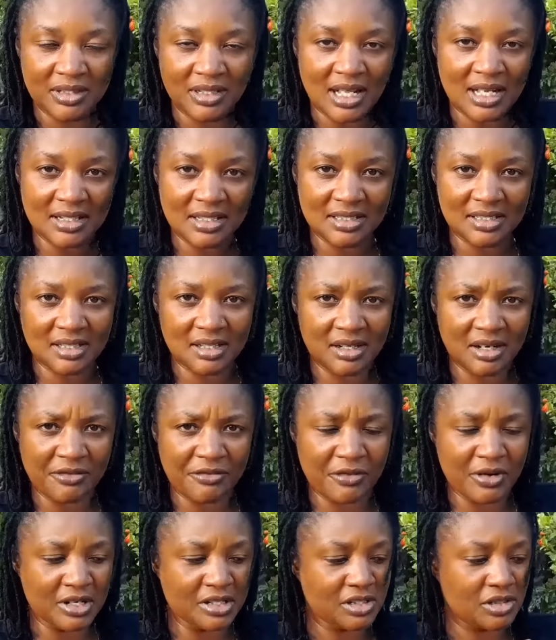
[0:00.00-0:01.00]
That is a
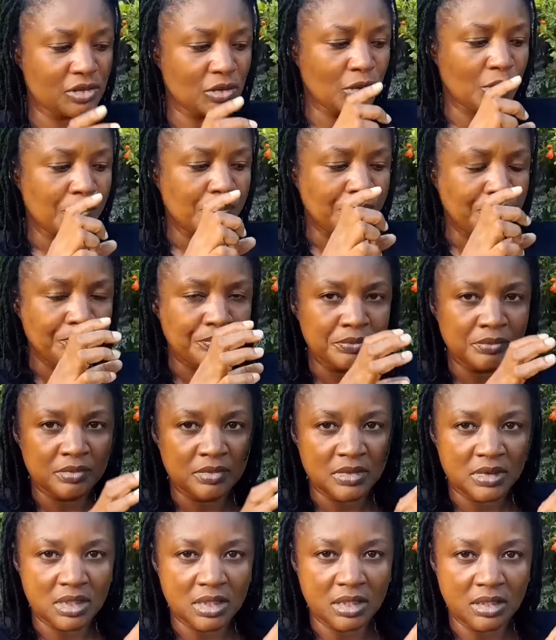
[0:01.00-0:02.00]
difference. So
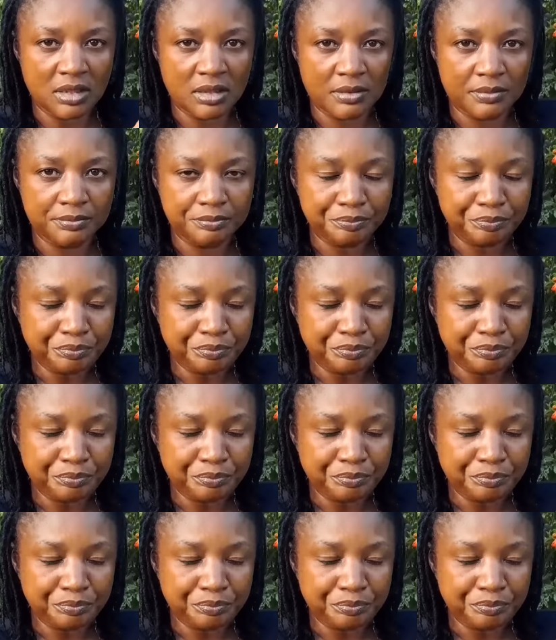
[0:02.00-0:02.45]
the